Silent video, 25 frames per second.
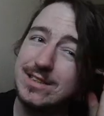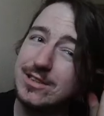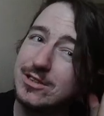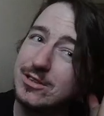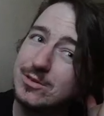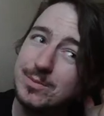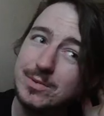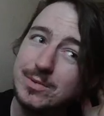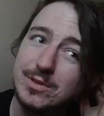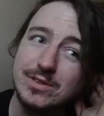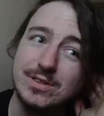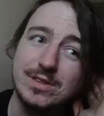
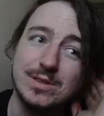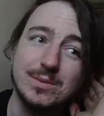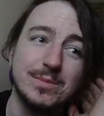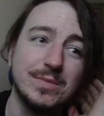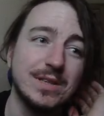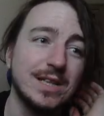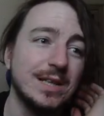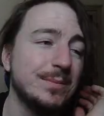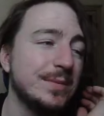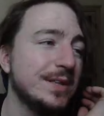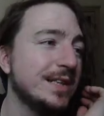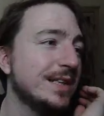third person,
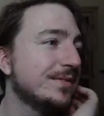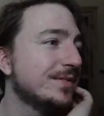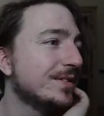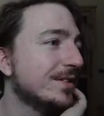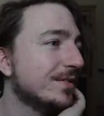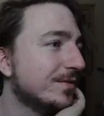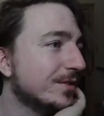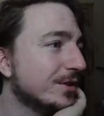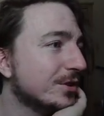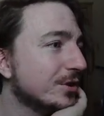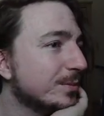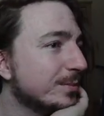but I might have to
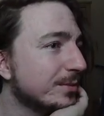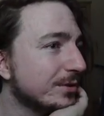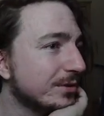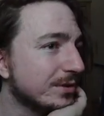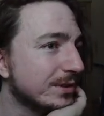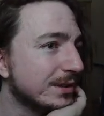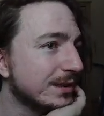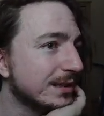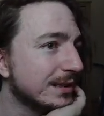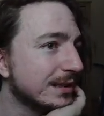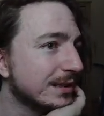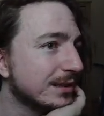first
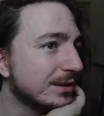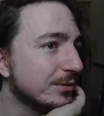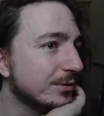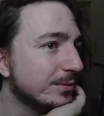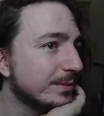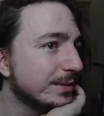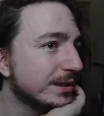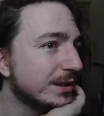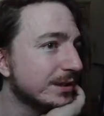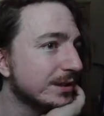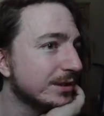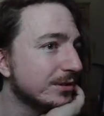person this a little
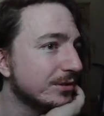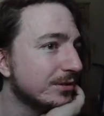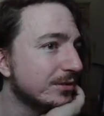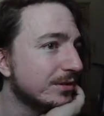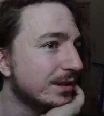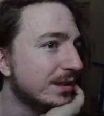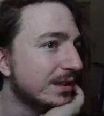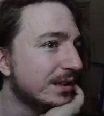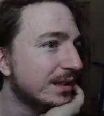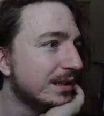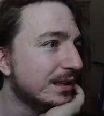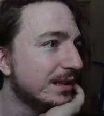bit too.
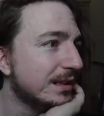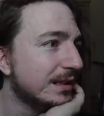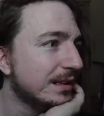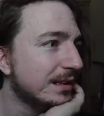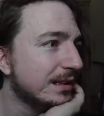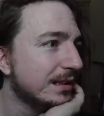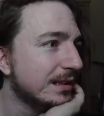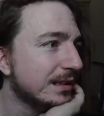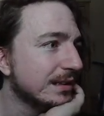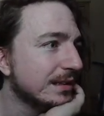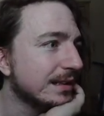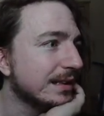
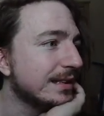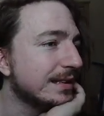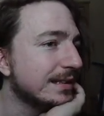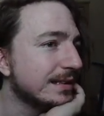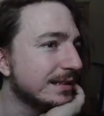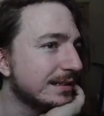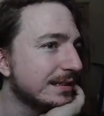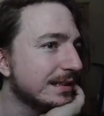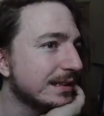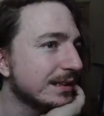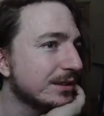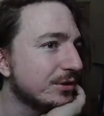Like
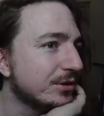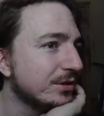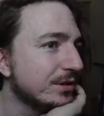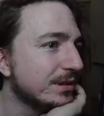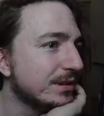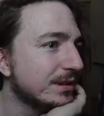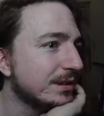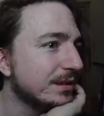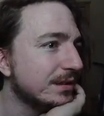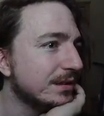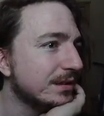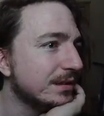this
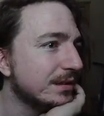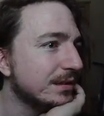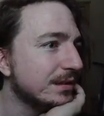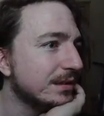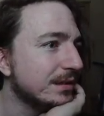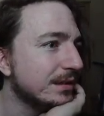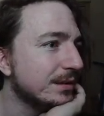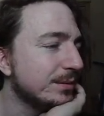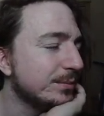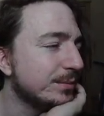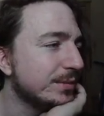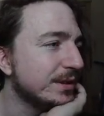section in